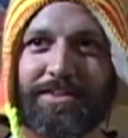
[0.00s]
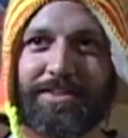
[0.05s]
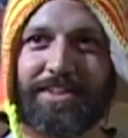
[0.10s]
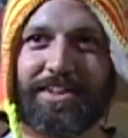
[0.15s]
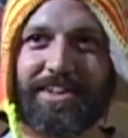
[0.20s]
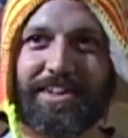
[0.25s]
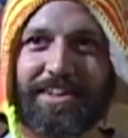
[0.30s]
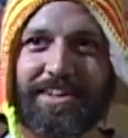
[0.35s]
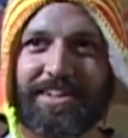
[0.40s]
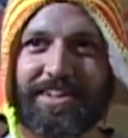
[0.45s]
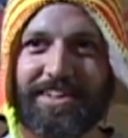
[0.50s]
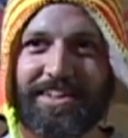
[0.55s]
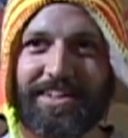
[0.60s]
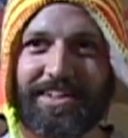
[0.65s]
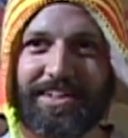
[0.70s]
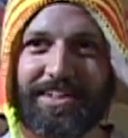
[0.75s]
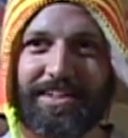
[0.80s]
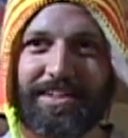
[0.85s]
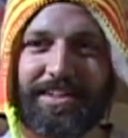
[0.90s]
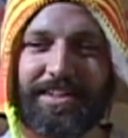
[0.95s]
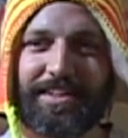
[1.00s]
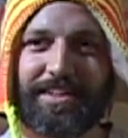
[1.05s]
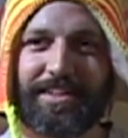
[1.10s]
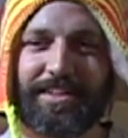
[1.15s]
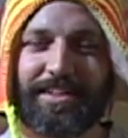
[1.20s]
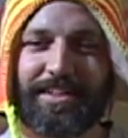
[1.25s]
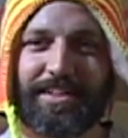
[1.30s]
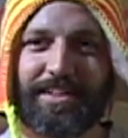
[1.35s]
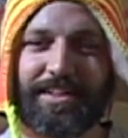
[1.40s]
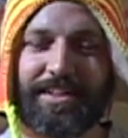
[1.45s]
like
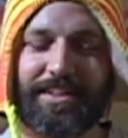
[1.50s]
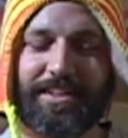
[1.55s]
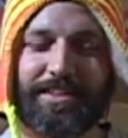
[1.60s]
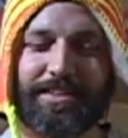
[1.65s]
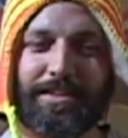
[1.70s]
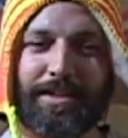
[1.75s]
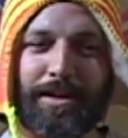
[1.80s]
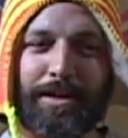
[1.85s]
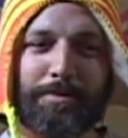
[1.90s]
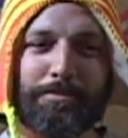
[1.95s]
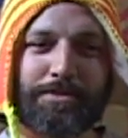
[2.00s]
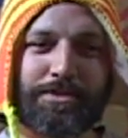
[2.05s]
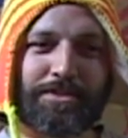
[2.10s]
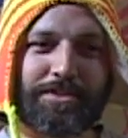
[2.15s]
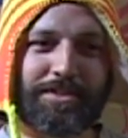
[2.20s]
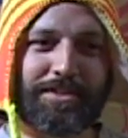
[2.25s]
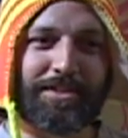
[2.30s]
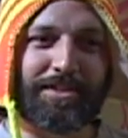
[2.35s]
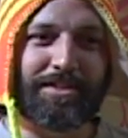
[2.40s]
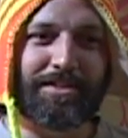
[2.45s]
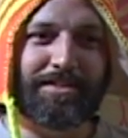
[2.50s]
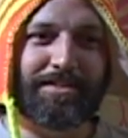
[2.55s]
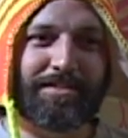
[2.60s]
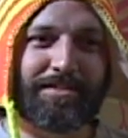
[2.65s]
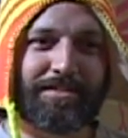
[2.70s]
dumb shit.